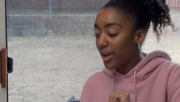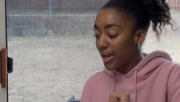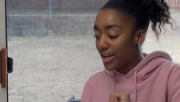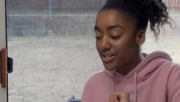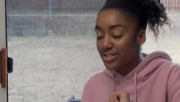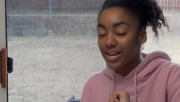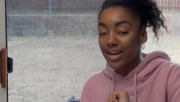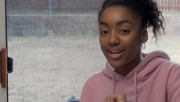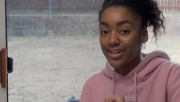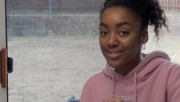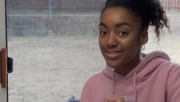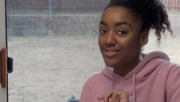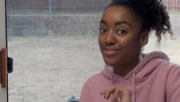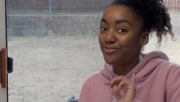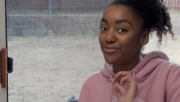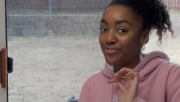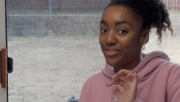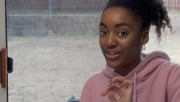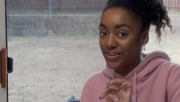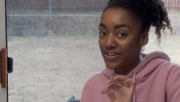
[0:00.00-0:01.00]
it tastes
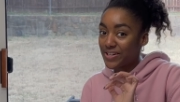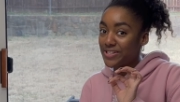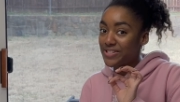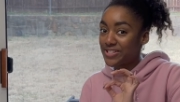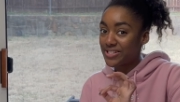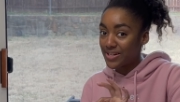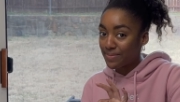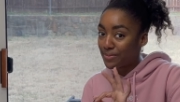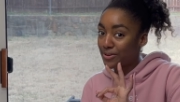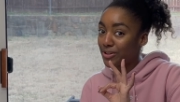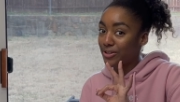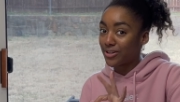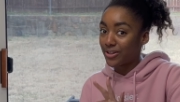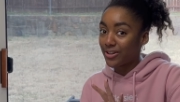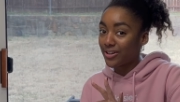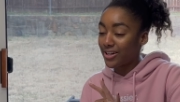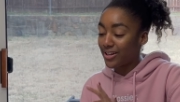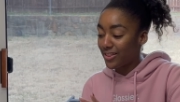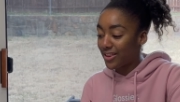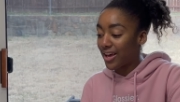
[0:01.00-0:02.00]
very
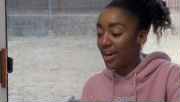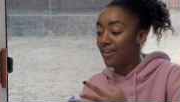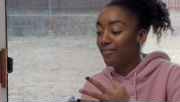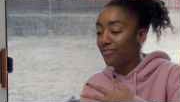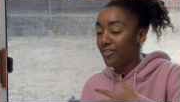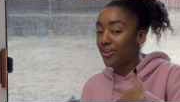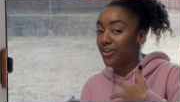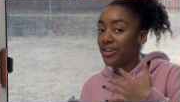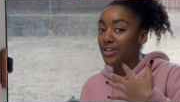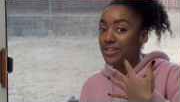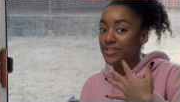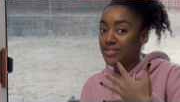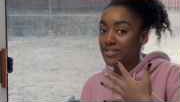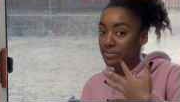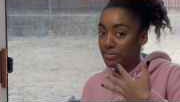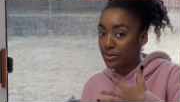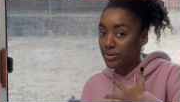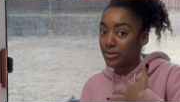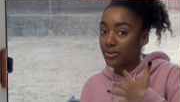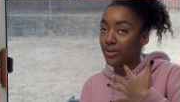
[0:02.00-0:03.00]
similar. They have very
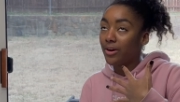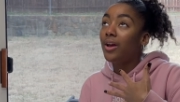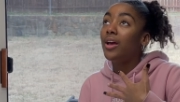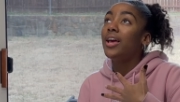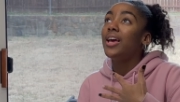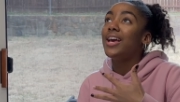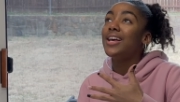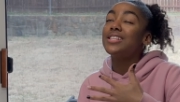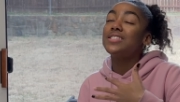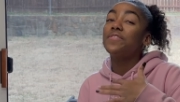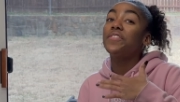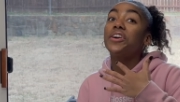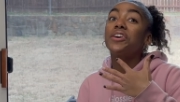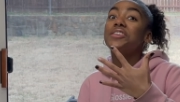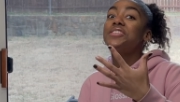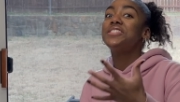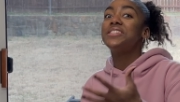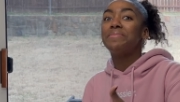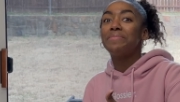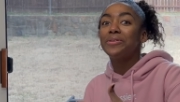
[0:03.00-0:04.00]
similar, it's very
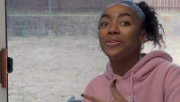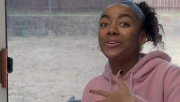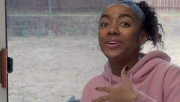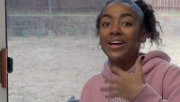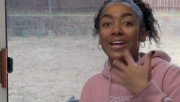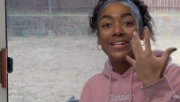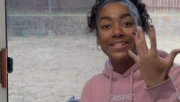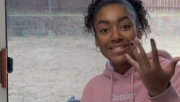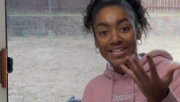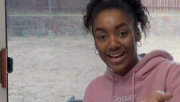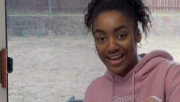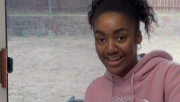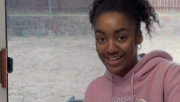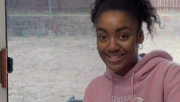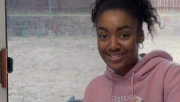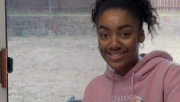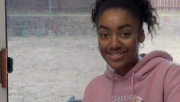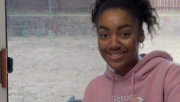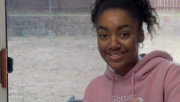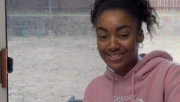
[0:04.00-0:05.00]
similar in
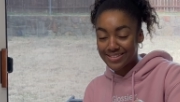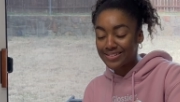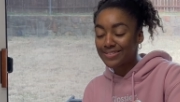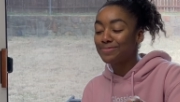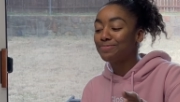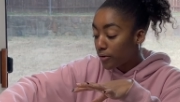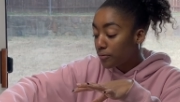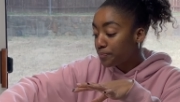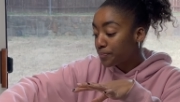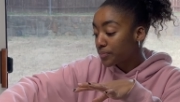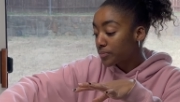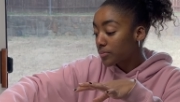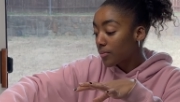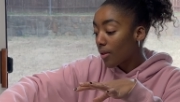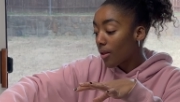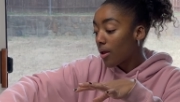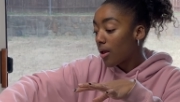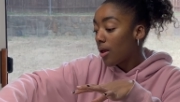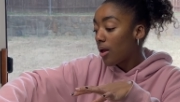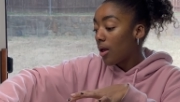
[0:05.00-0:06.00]
taste. But
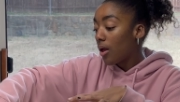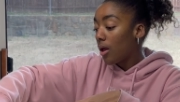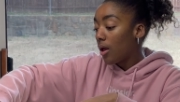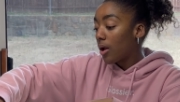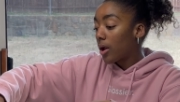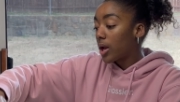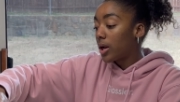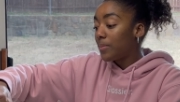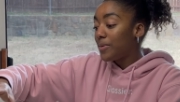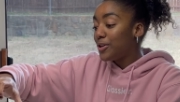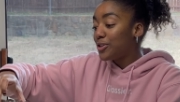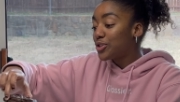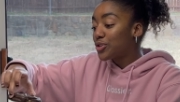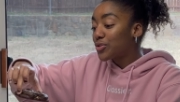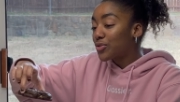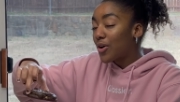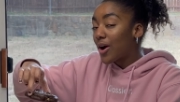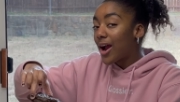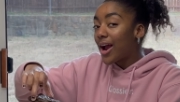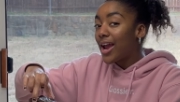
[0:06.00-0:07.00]
if you're
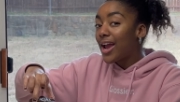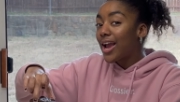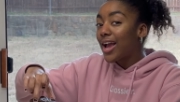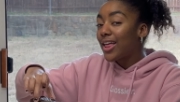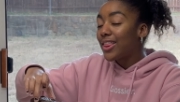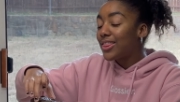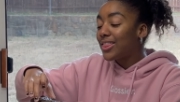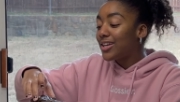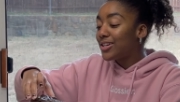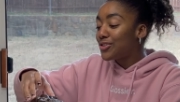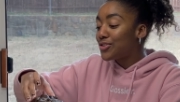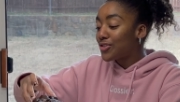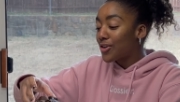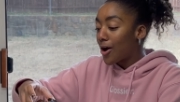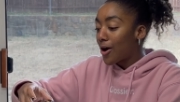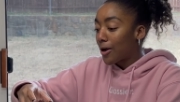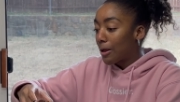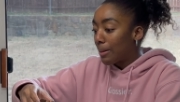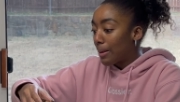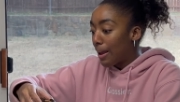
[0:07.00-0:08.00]
trying the
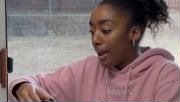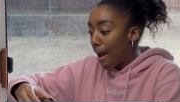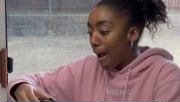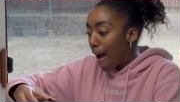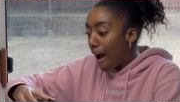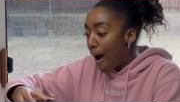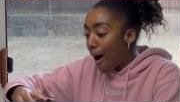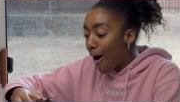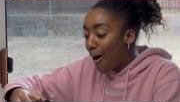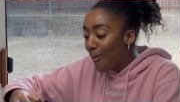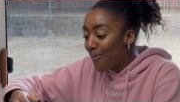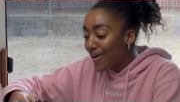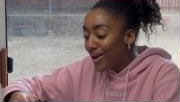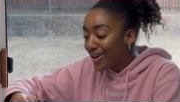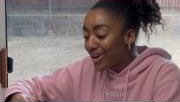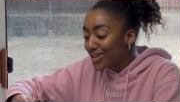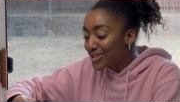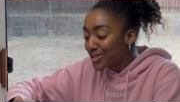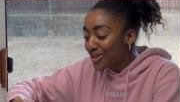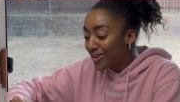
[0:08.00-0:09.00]
chocolate, it's
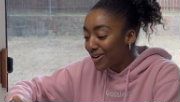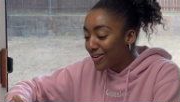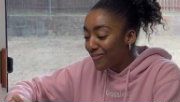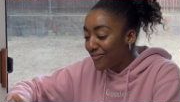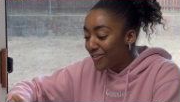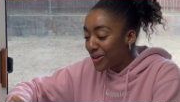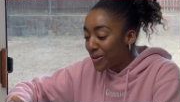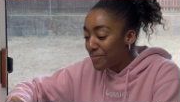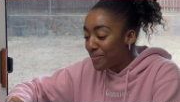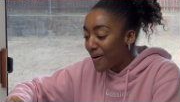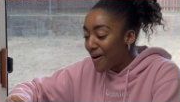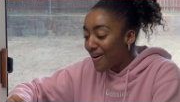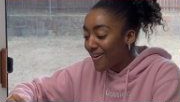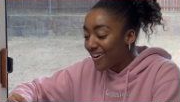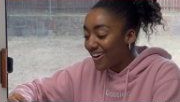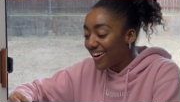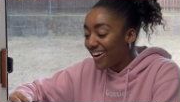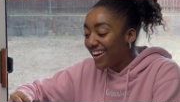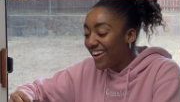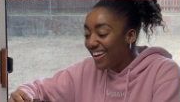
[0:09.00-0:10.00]
almost starting to fall
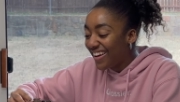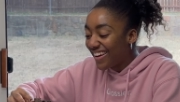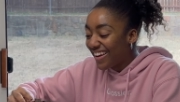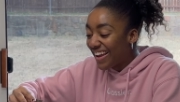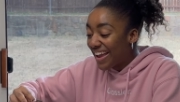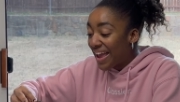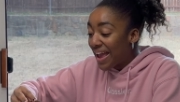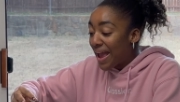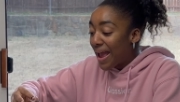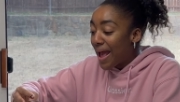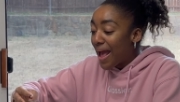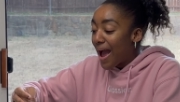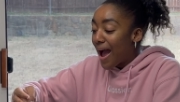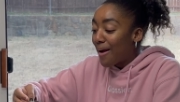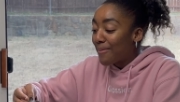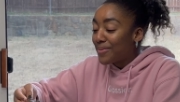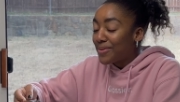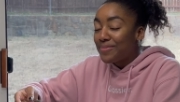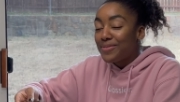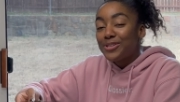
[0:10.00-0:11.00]
apart. But
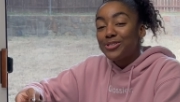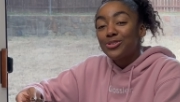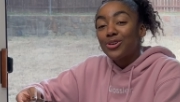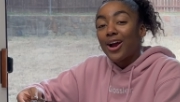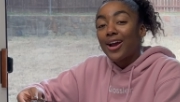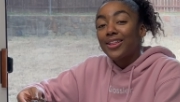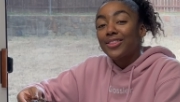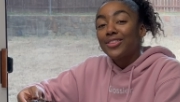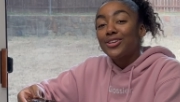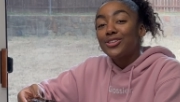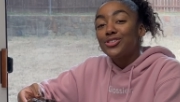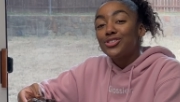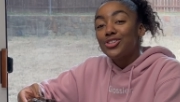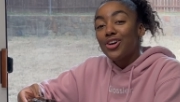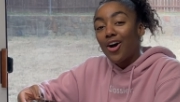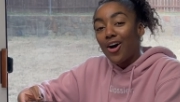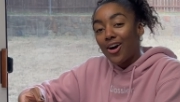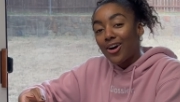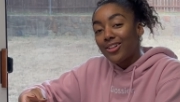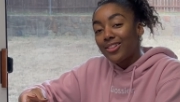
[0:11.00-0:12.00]
maybe trying the
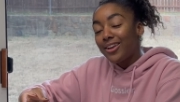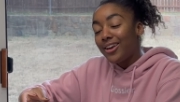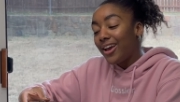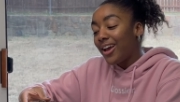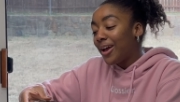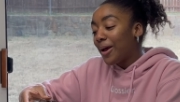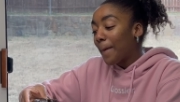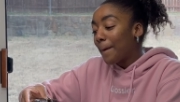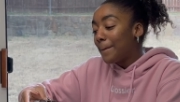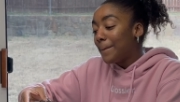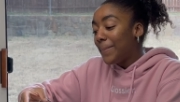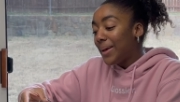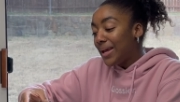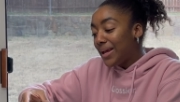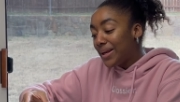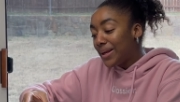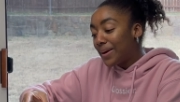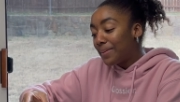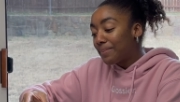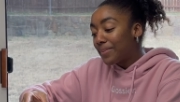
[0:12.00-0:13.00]
chocolate,
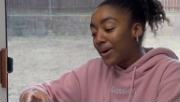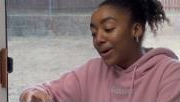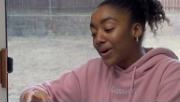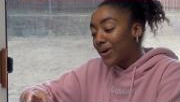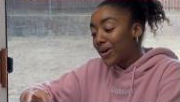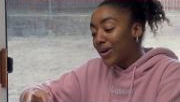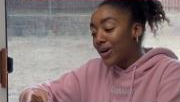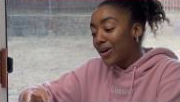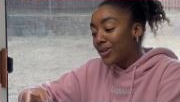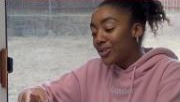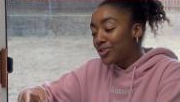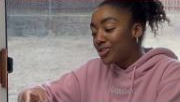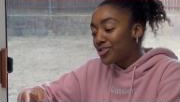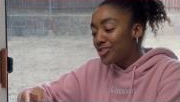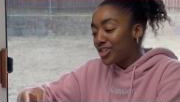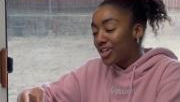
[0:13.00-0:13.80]
peanut butter, chill.